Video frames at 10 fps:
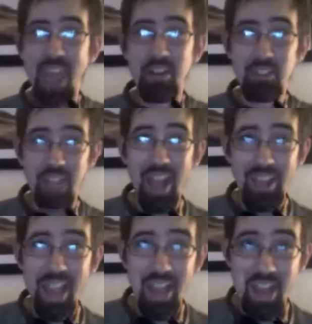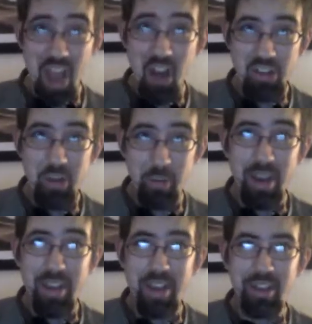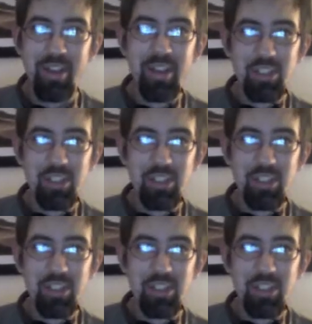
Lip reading: who's not yet inaugurated.